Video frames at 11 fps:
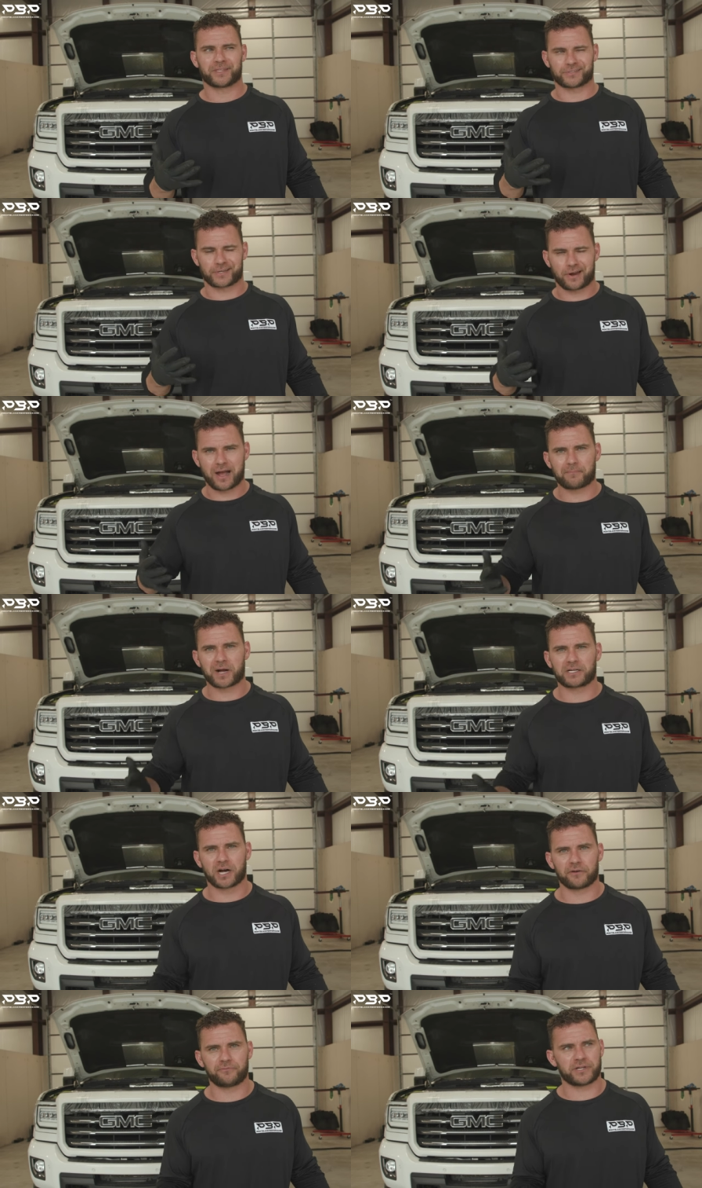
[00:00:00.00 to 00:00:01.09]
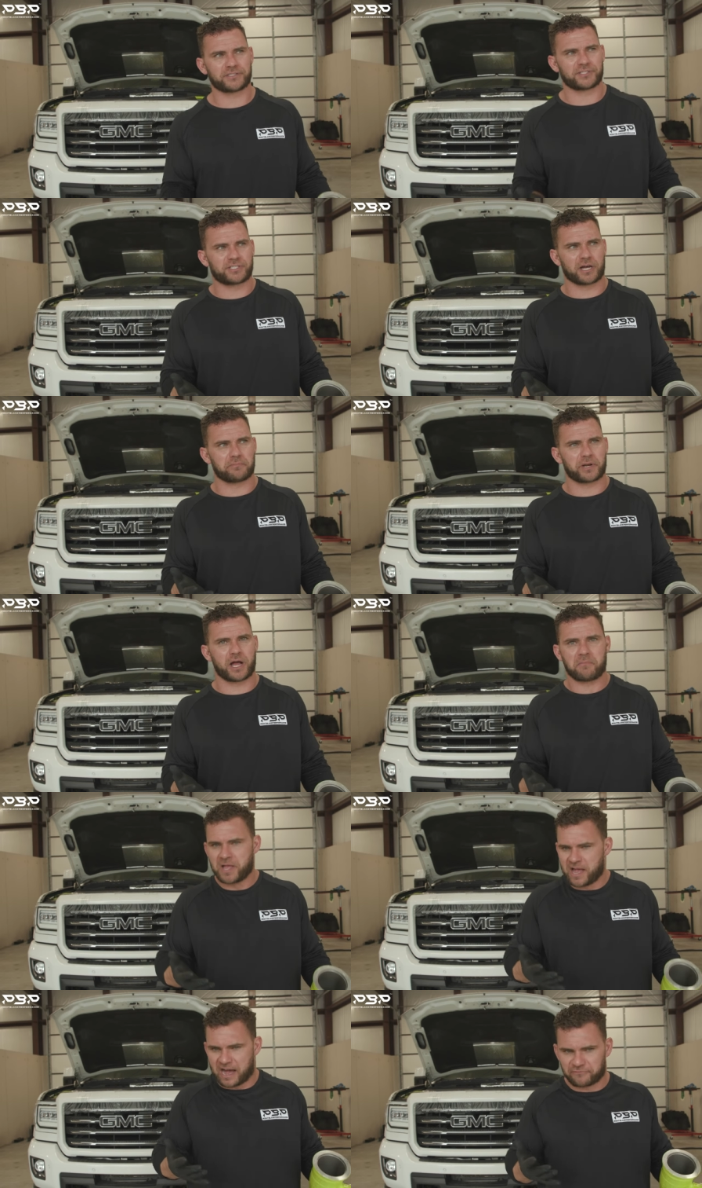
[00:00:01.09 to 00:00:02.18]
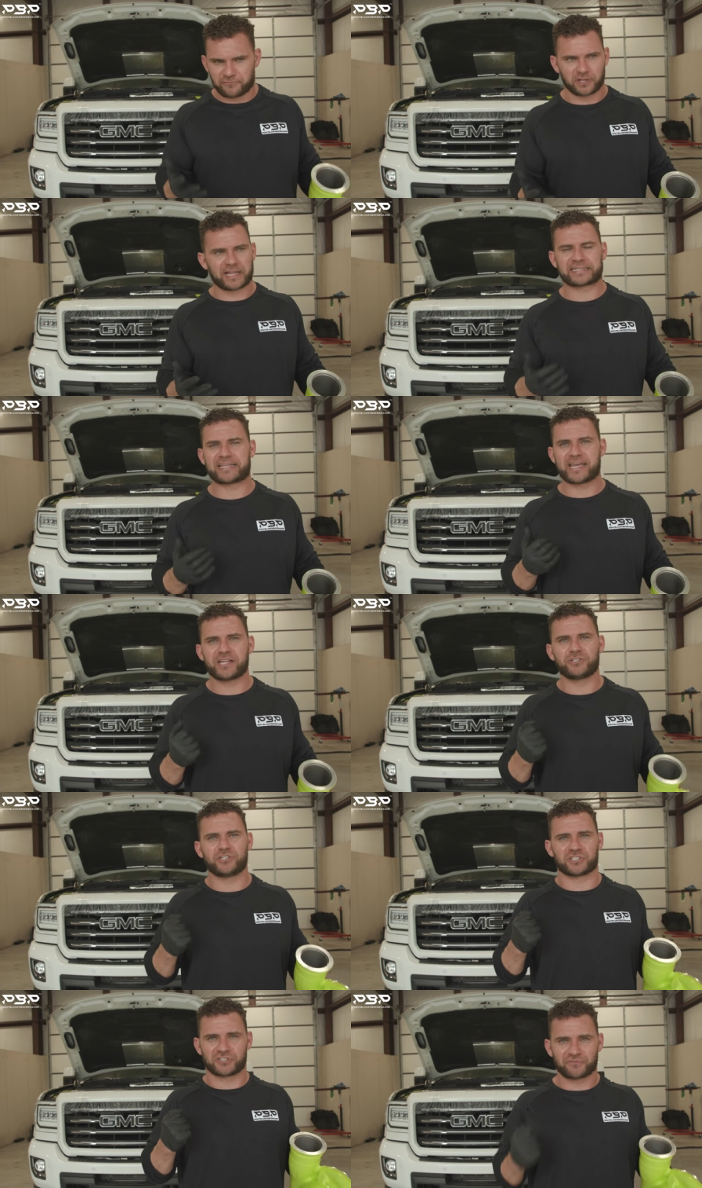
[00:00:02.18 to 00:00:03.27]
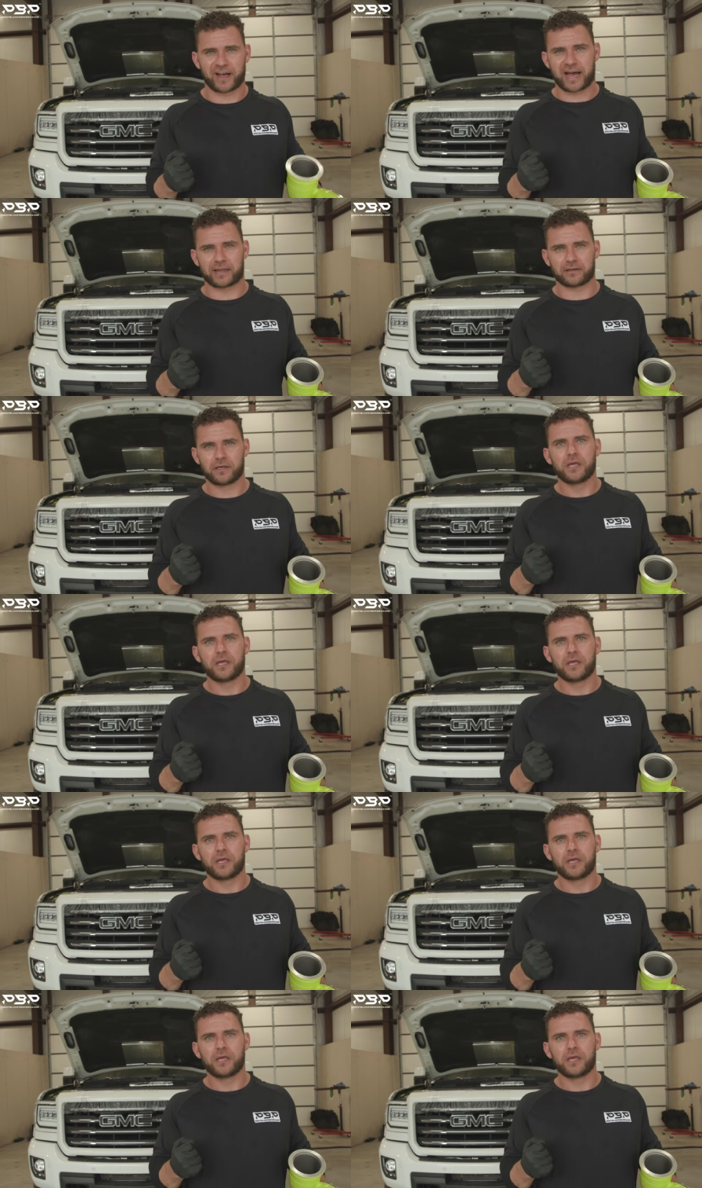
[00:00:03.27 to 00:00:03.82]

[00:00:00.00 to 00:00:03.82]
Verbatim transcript: It's like, all right, my confidence is coming up. I feel like the engine's fine.